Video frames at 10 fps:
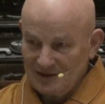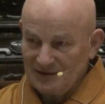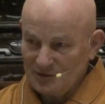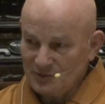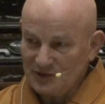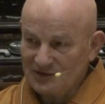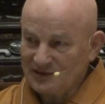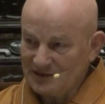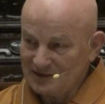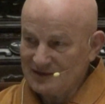that means
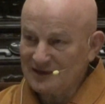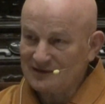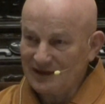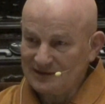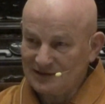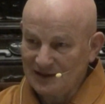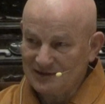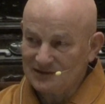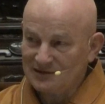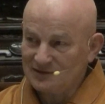in the Tiantai
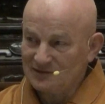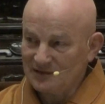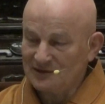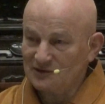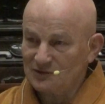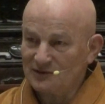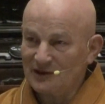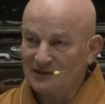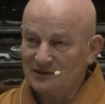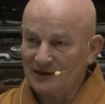tradition, then you
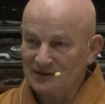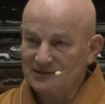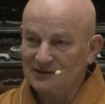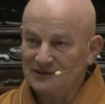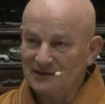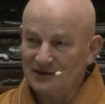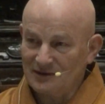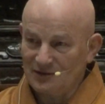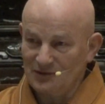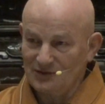can actually
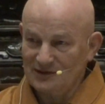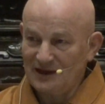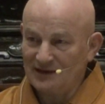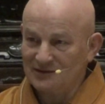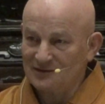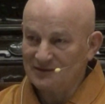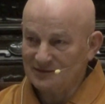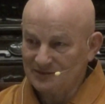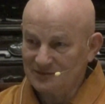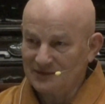connect
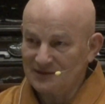hmm,